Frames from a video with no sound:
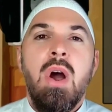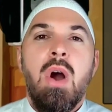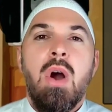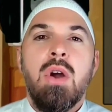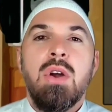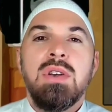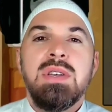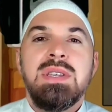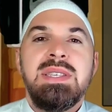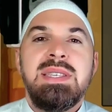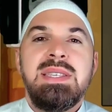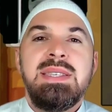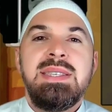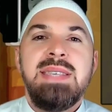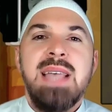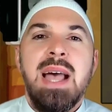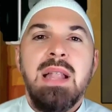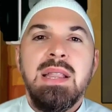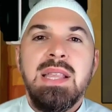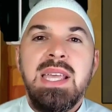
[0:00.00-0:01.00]
are
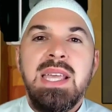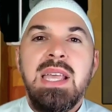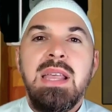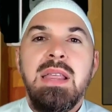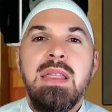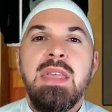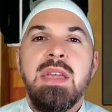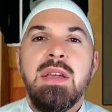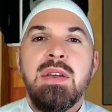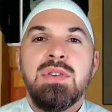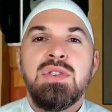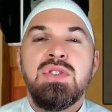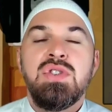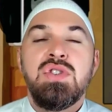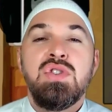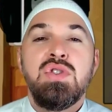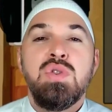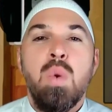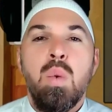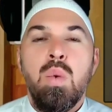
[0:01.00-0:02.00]
selling their
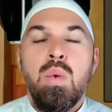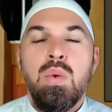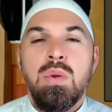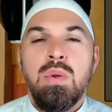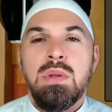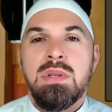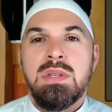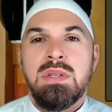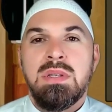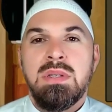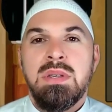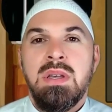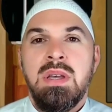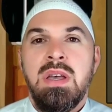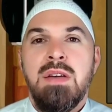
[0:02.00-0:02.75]
souls